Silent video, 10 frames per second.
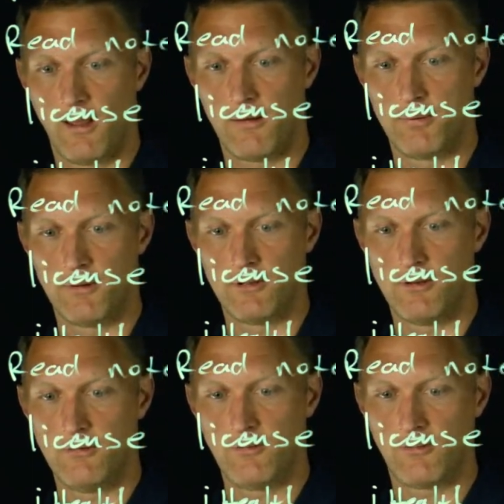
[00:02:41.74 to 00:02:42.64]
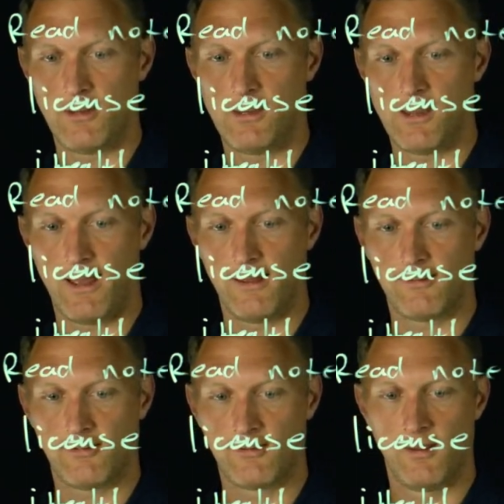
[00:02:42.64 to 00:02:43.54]
I'll put
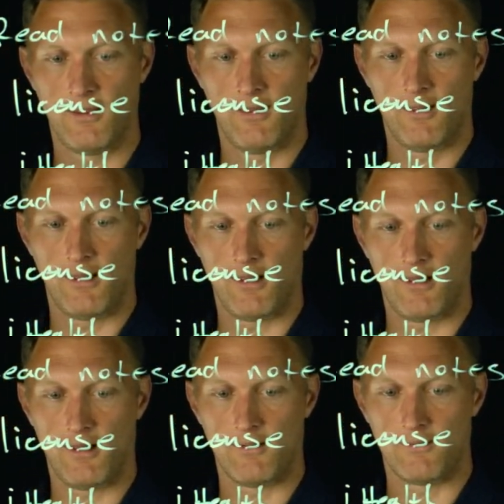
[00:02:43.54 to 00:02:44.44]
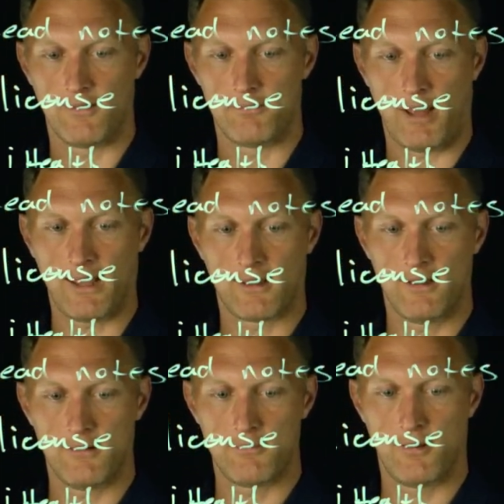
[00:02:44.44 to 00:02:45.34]
UCS uh,
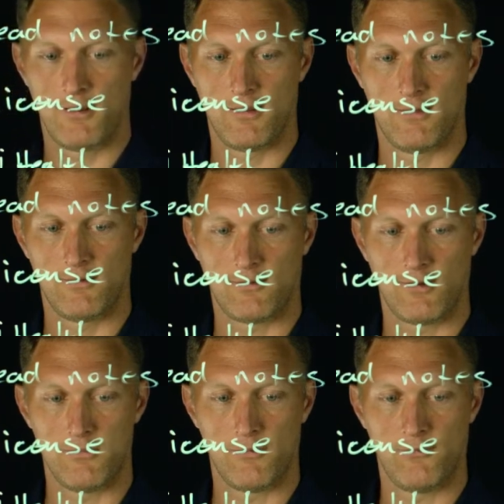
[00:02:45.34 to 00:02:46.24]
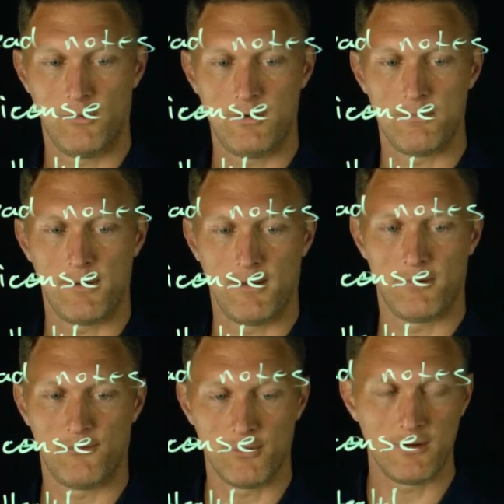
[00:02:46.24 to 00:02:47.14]
backup. So before you,
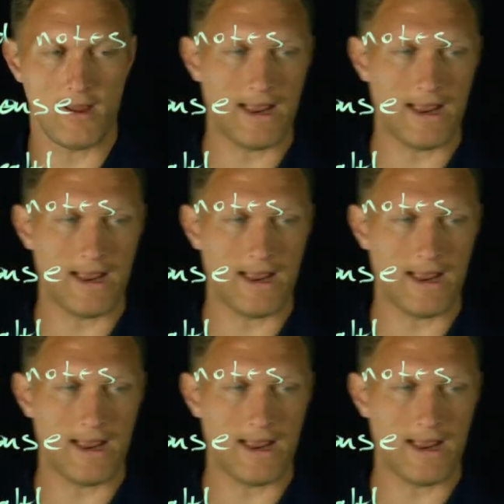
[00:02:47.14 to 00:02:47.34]
before you